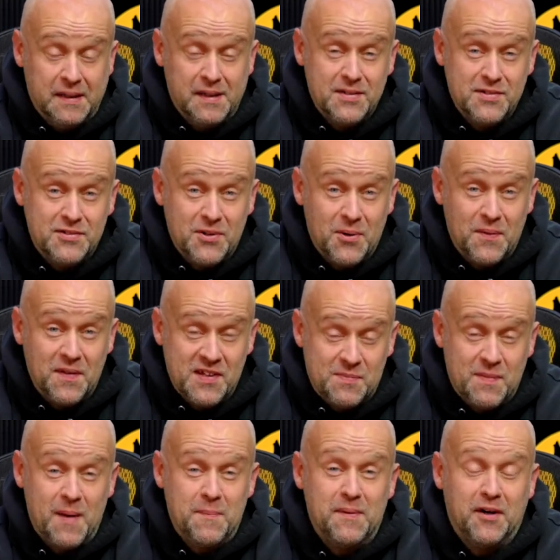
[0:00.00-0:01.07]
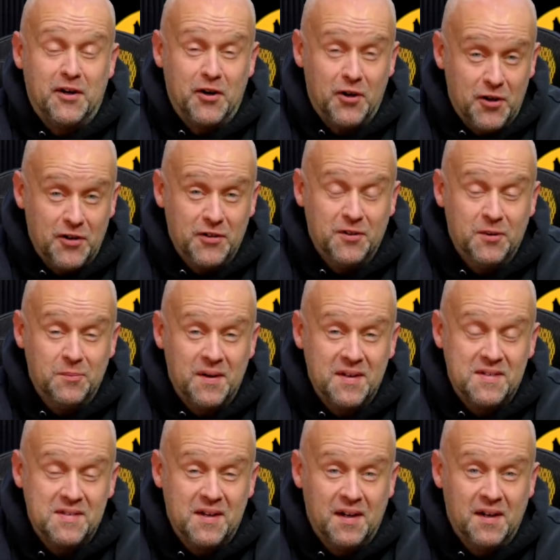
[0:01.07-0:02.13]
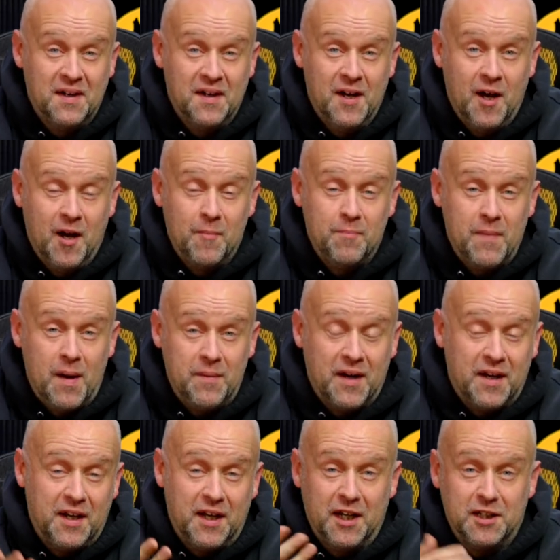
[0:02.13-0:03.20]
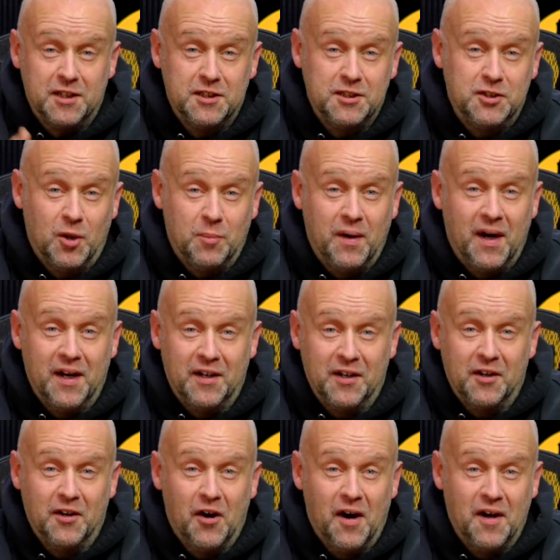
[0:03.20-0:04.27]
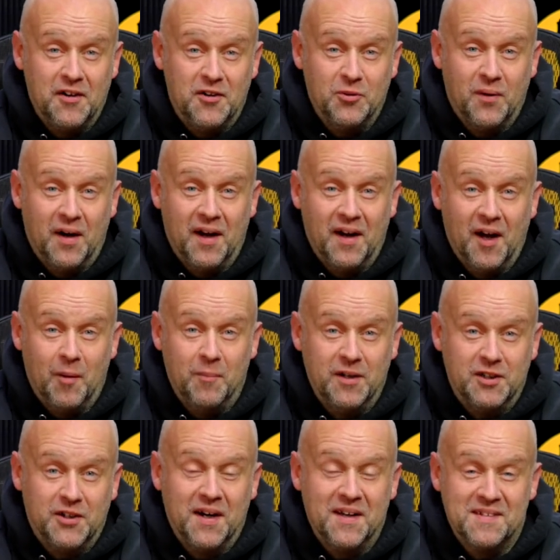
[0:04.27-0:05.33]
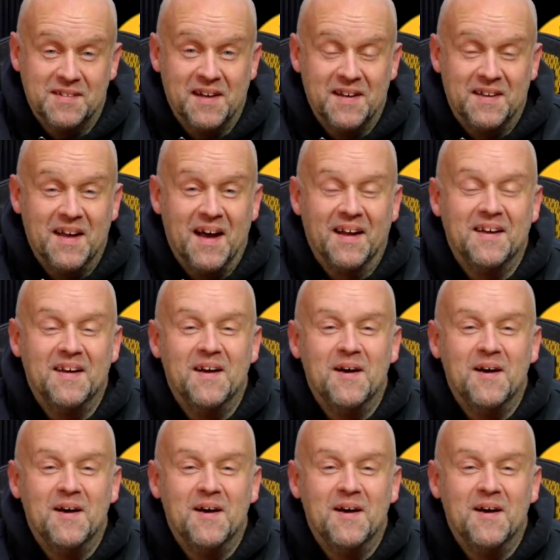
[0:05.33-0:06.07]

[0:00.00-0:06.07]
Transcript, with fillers: so this might be a hurdle, but uh, maybe I can get Joe Biden on to uh, help me translate that.